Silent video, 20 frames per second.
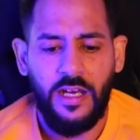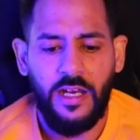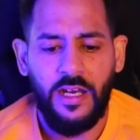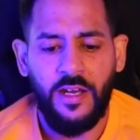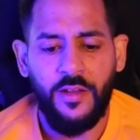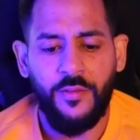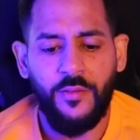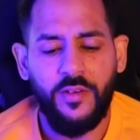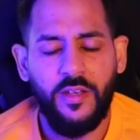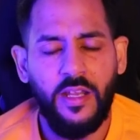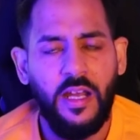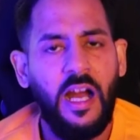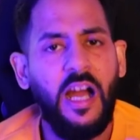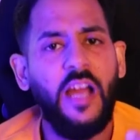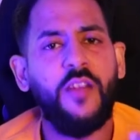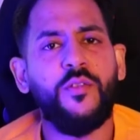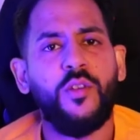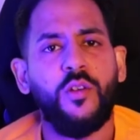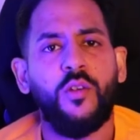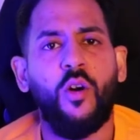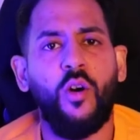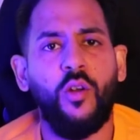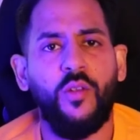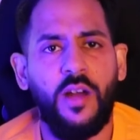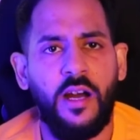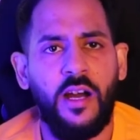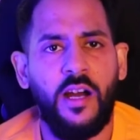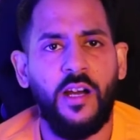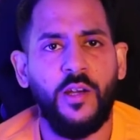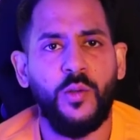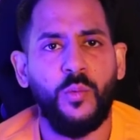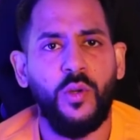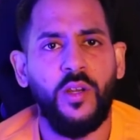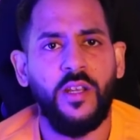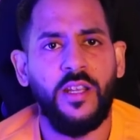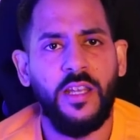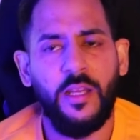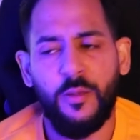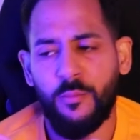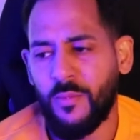And I've done all the hard
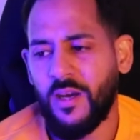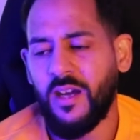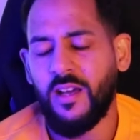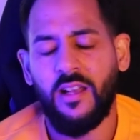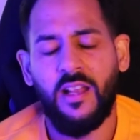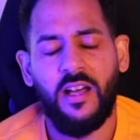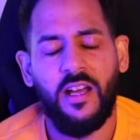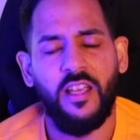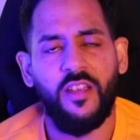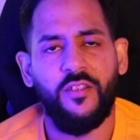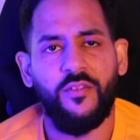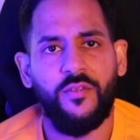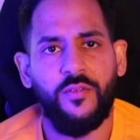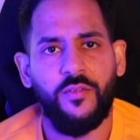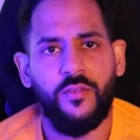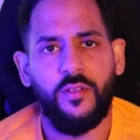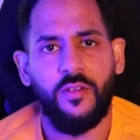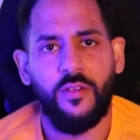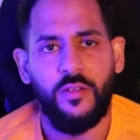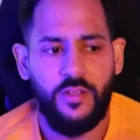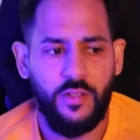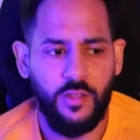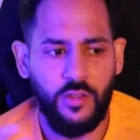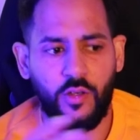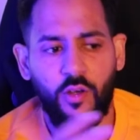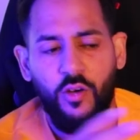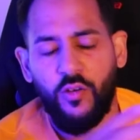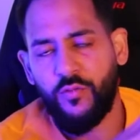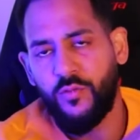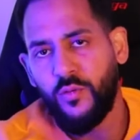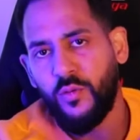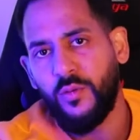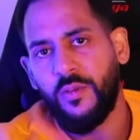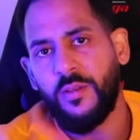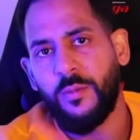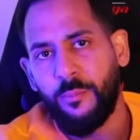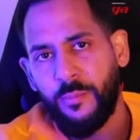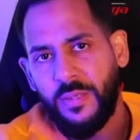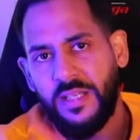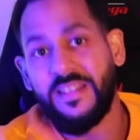work in my life to go through
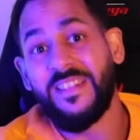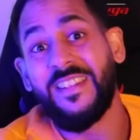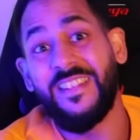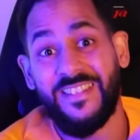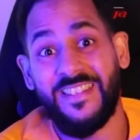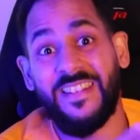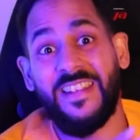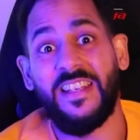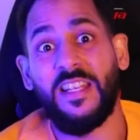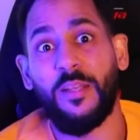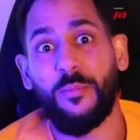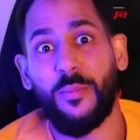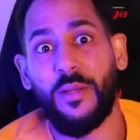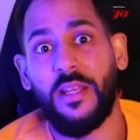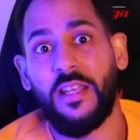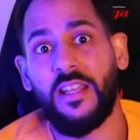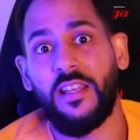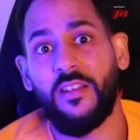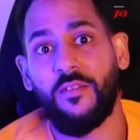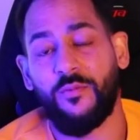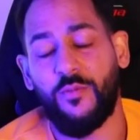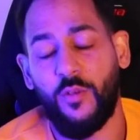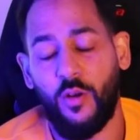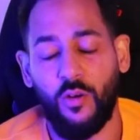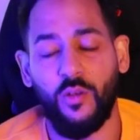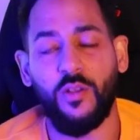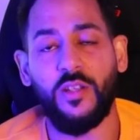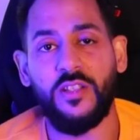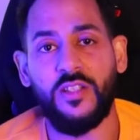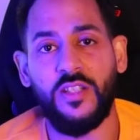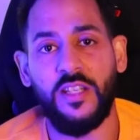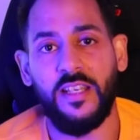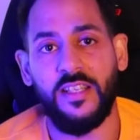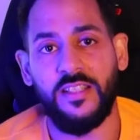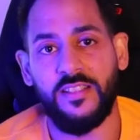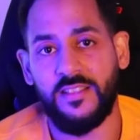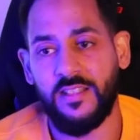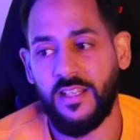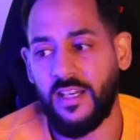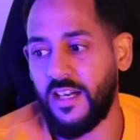being this guinea pig all these
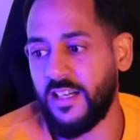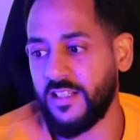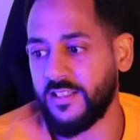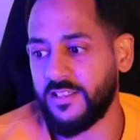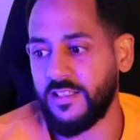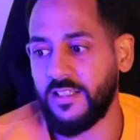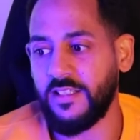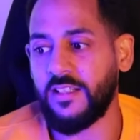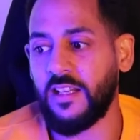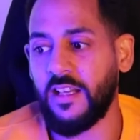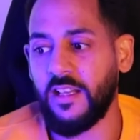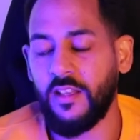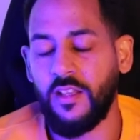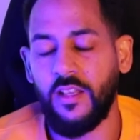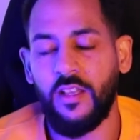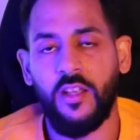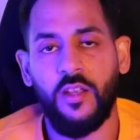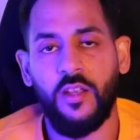years to actually like,